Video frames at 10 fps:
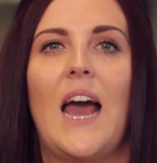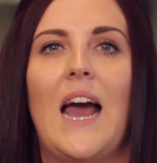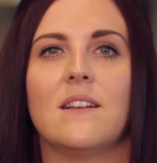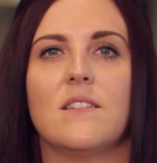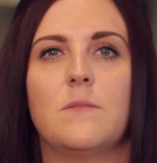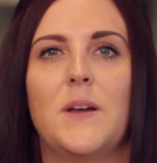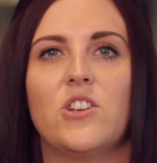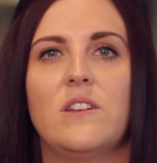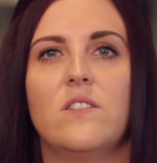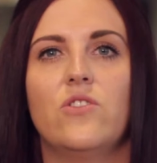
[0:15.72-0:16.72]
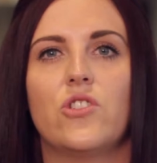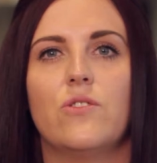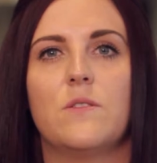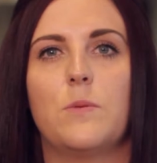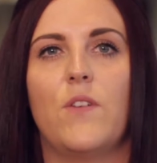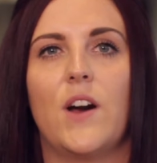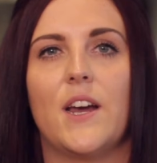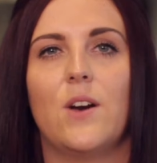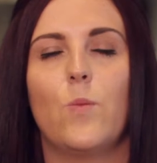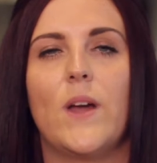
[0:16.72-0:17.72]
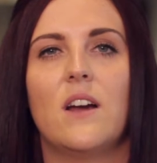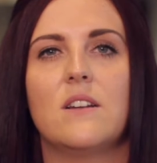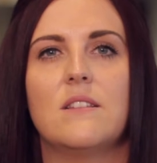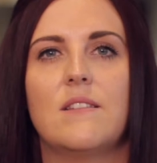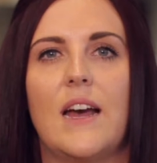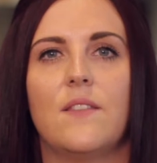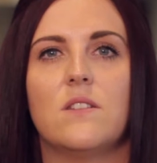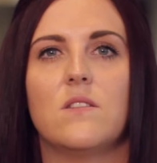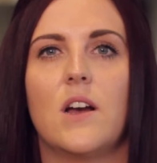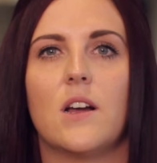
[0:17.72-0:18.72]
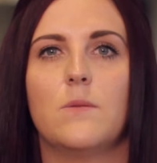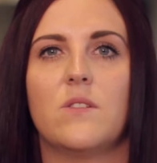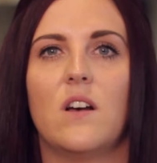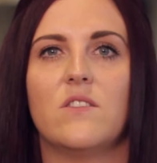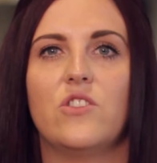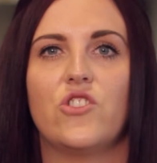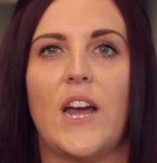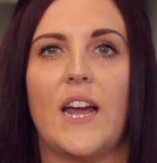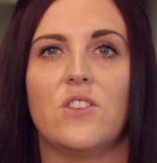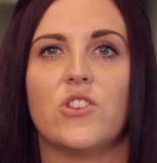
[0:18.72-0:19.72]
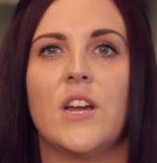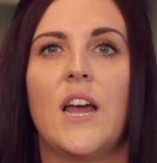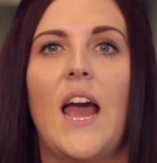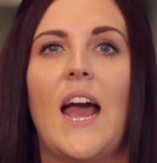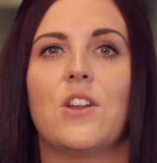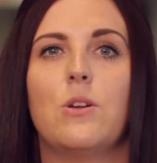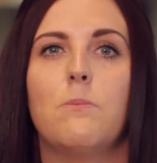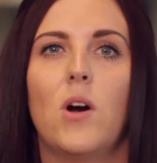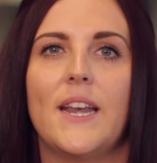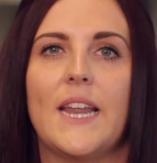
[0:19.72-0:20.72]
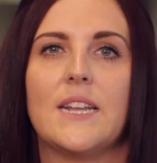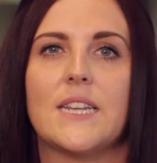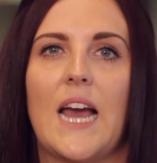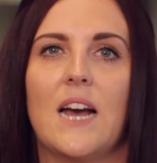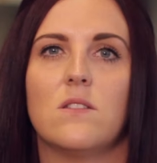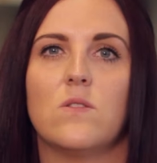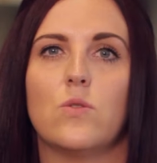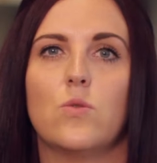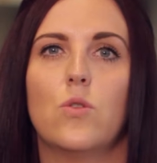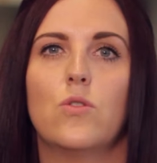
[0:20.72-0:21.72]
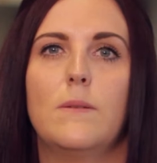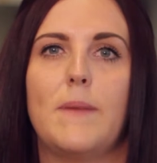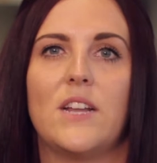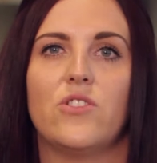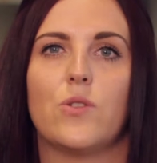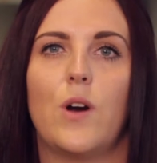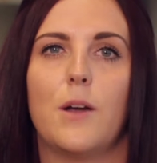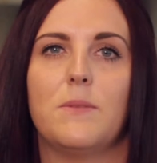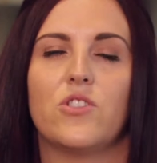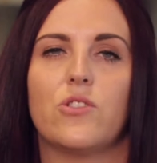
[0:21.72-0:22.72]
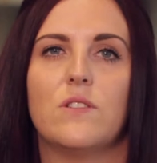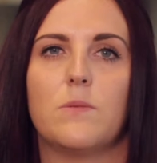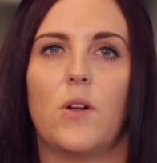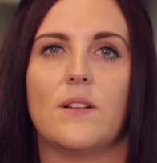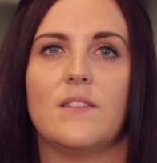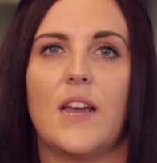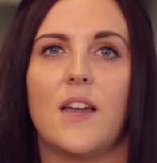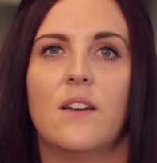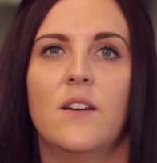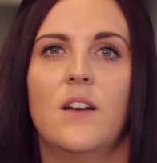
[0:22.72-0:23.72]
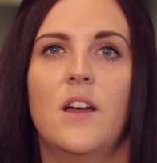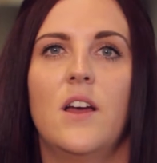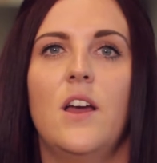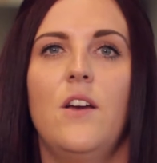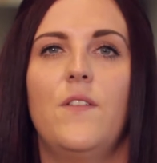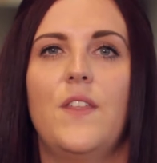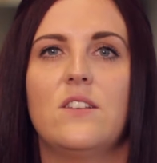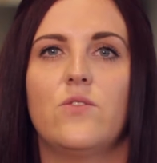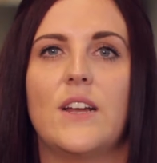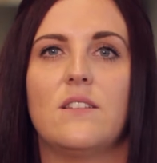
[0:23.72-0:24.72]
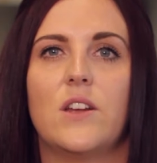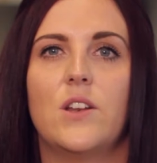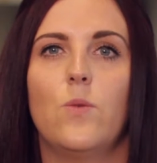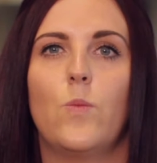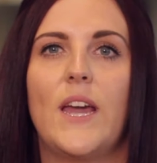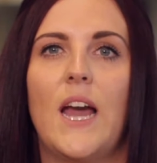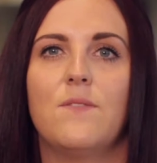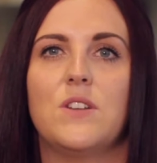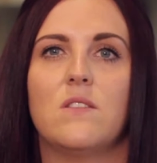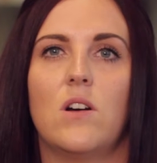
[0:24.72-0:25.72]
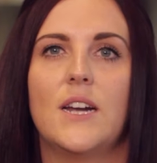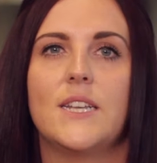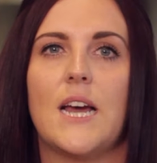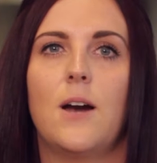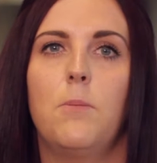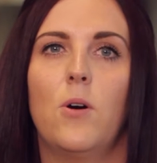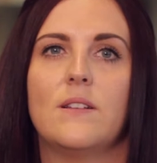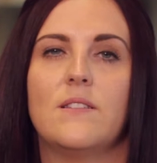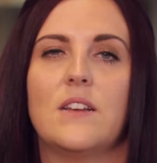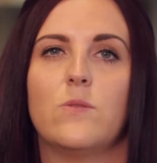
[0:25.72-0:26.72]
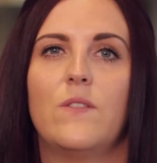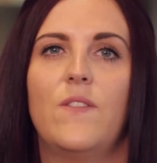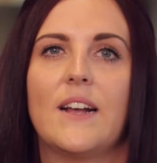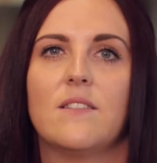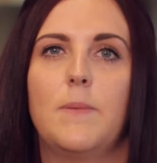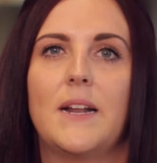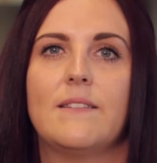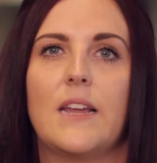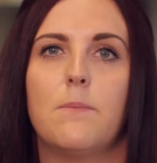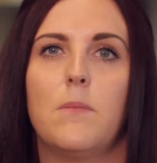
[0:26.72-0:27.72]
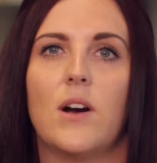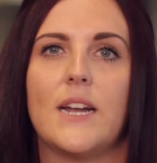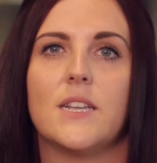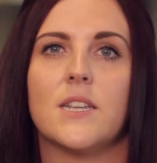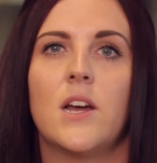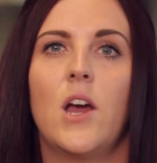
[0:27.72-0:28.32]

As a specialist insurance provider, we understand that circumstances change and you might need to cancel or amend your home insurance policy. For this reason, we have designed our policies with flexibility in mind